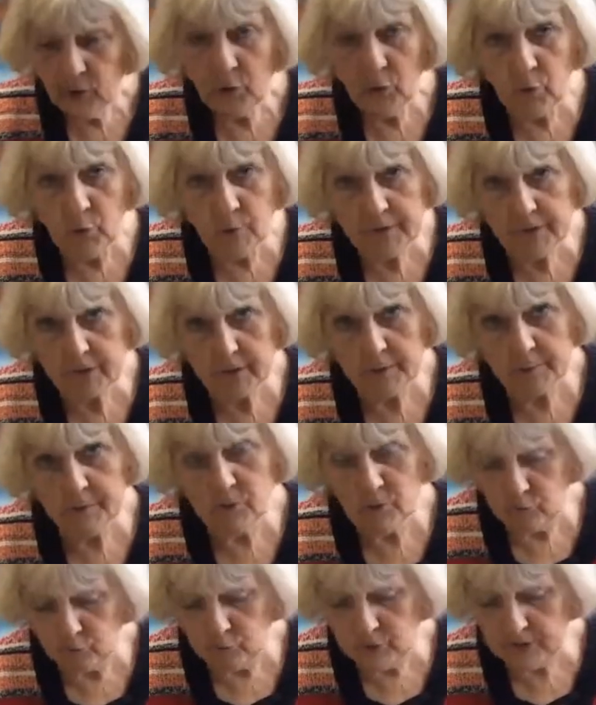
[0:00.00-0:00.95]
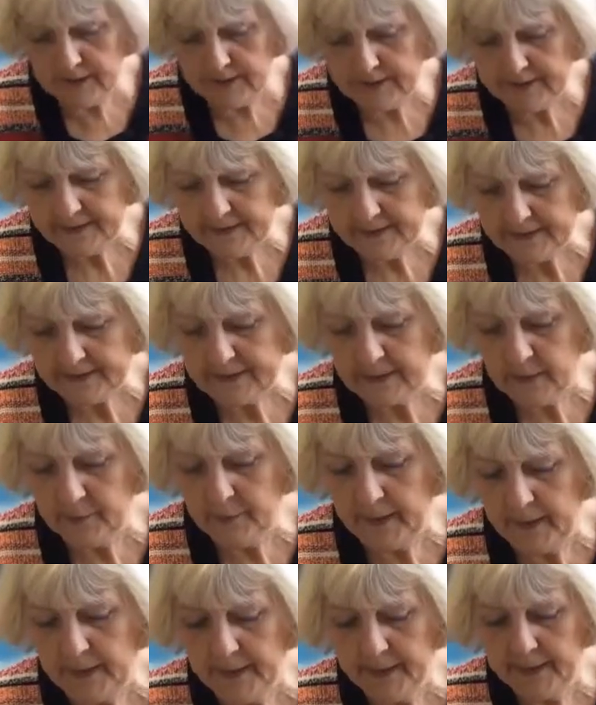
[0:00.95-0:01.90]
Always comes really
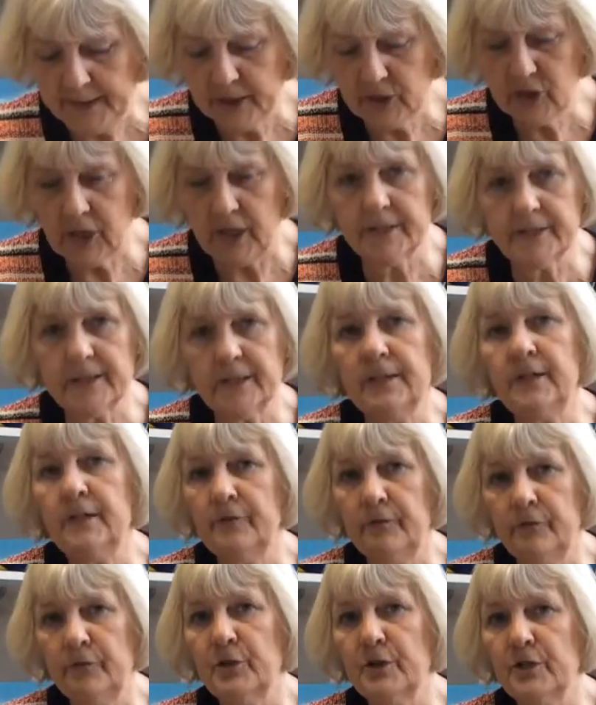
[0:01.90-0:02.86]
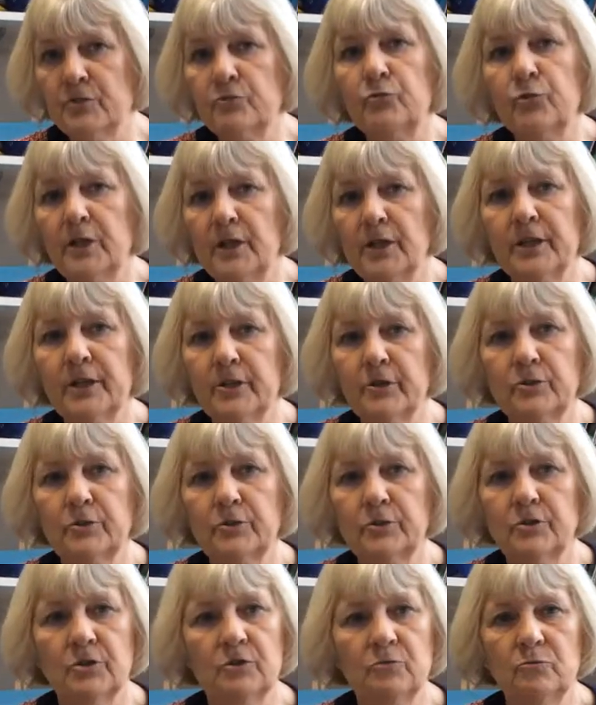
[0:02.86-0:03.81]
nicely packaged and delivery is really
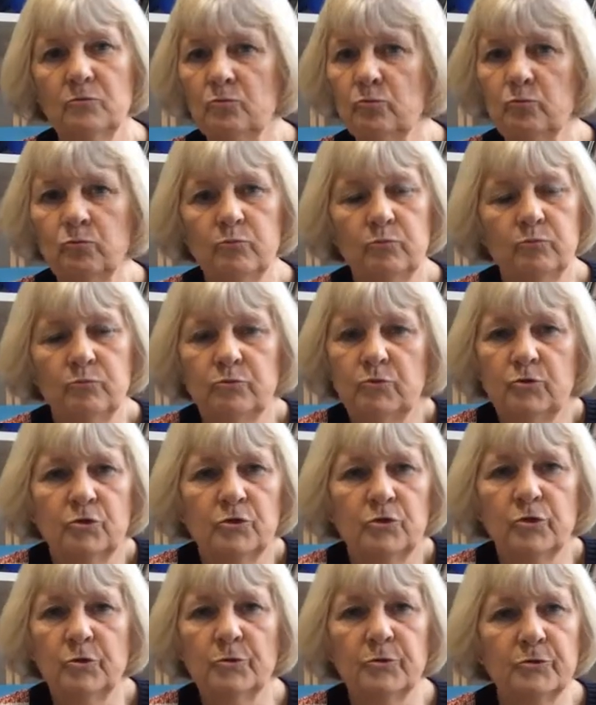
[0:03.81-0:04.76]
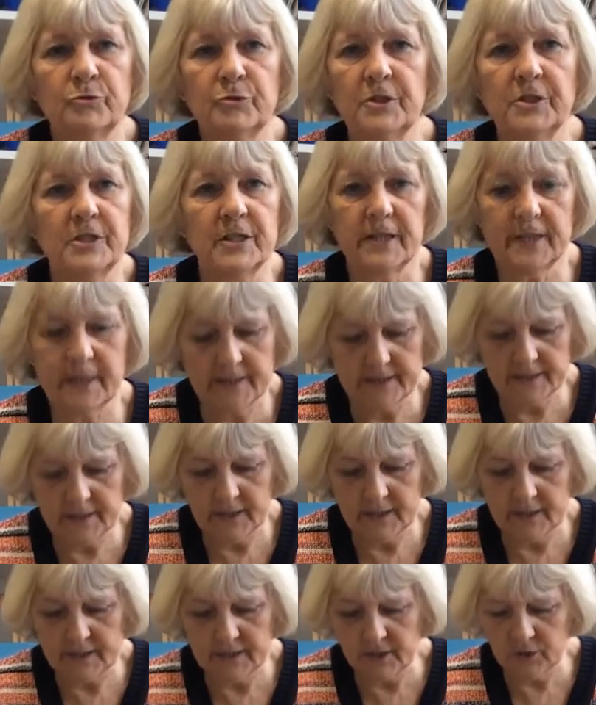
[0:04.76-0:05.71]
good. Two or three
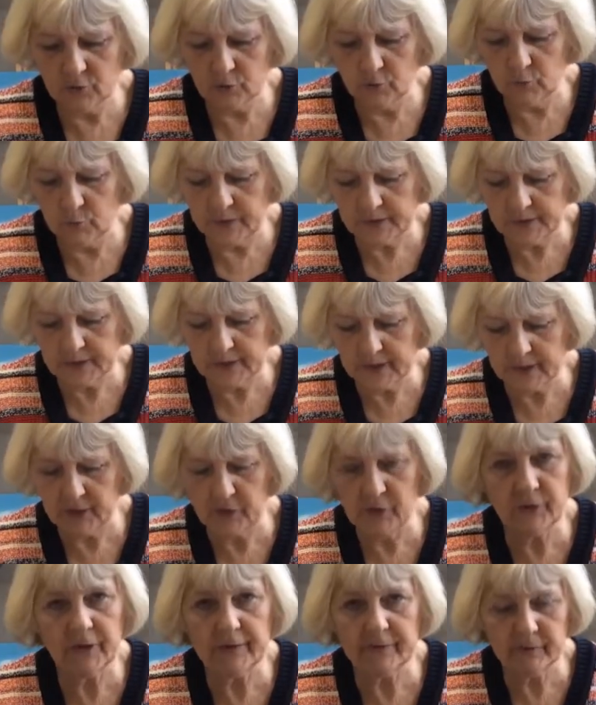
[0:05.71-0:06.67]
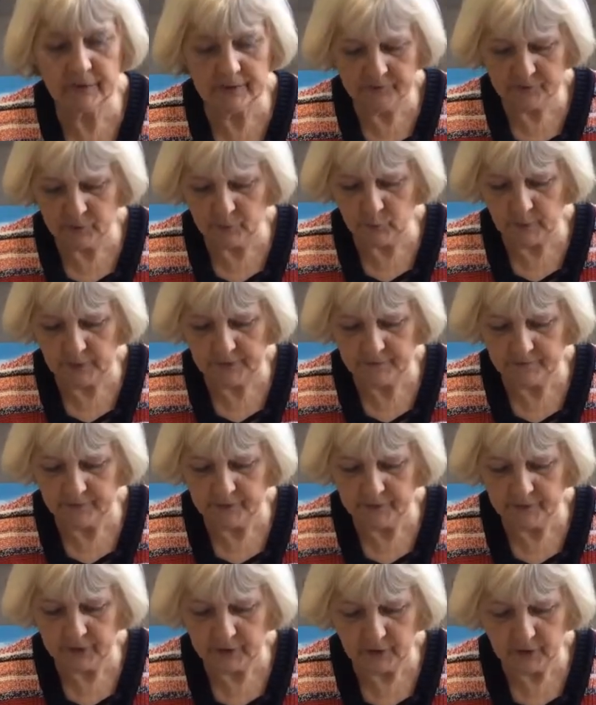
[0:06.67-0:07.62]
days and it's always here. You never have to wait
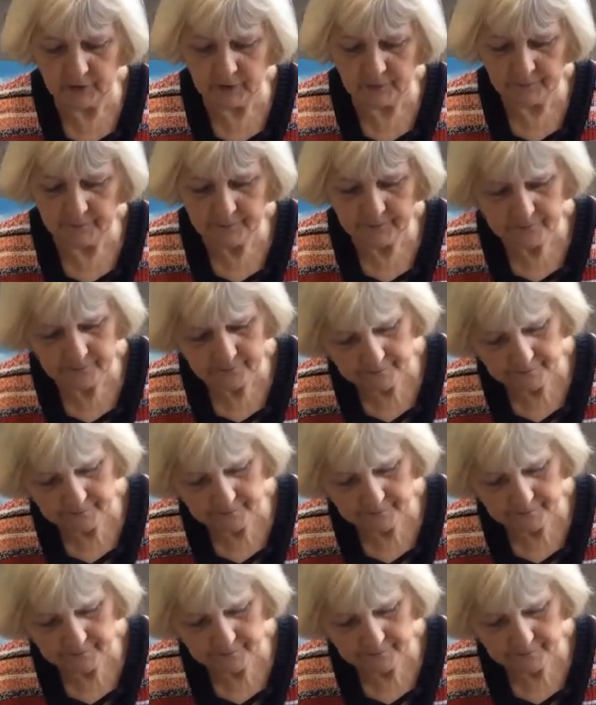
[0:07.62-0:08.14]
very long.